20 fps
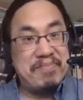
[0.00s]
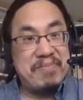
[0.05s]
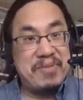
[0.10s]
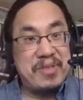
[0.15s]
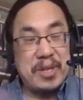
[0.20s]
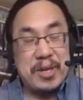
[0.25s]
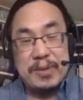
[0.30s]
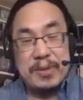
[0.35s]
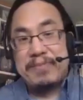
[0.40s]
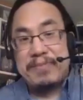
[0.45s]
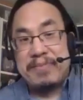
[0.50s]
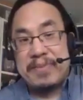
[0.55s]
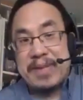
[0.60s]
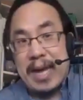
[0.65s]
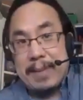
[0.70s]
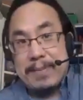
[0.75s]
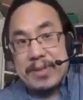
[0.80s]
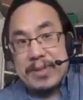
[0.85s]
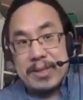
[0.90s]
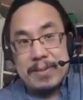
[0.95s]
So
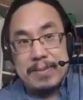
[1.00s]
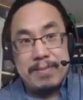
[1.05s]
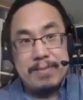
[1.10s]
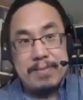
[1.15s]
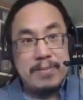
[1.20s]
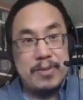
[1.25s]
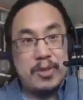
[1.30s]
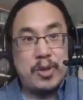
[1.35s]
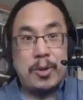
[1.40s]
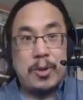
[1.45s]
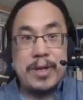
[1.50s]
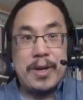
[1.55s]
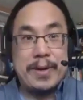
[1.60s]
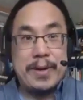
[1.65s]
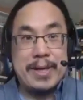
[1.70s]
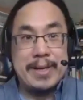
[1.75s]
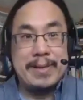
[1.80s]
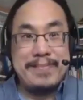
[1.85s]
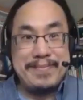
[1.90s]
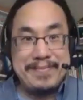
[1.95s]
games are soul
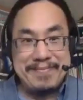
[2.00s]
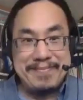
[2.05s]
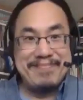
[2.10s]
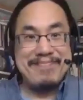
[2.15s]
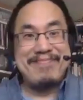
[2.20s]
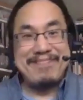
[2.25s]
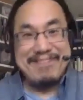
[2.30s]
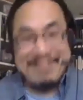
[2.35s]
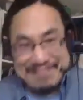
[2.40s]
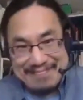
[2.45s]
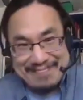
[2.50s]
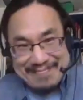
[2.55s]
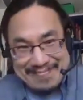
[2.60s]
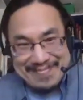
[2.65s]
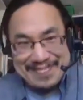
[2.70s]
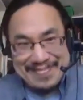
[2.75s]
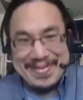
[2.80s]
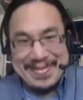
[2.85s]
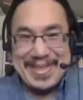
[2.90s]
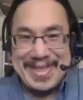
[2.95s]
yoga.
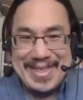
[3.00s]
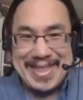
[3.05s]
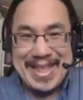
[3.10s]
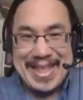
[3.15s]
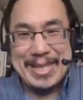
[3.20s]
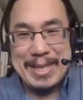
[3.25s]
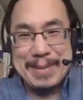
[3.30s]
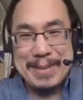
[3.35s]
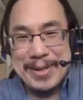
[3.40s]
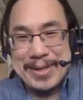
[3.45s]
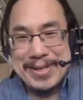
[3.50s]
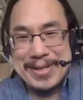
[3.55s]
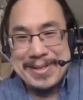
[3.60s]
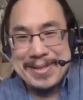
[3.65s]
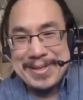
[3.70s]
That's the book.